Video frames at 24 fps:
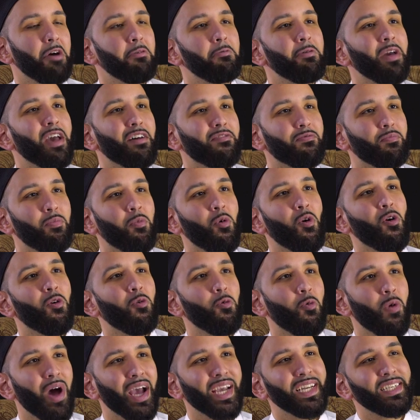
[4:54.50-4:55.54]
we have
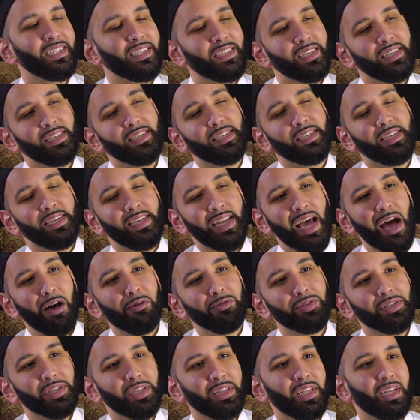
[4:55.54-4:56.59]
more right to
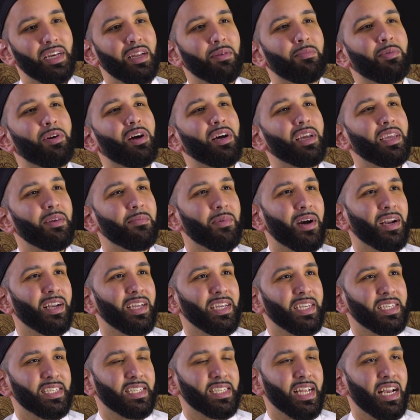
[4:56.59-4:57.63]
doubt than Ibrahim
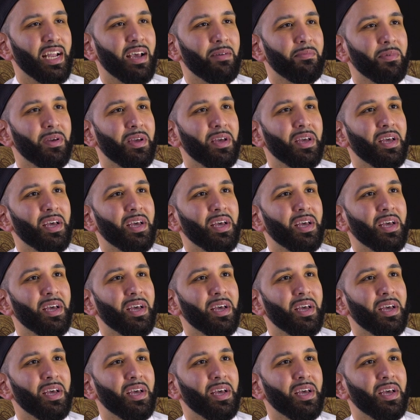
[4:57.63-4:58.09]
alayhi salam.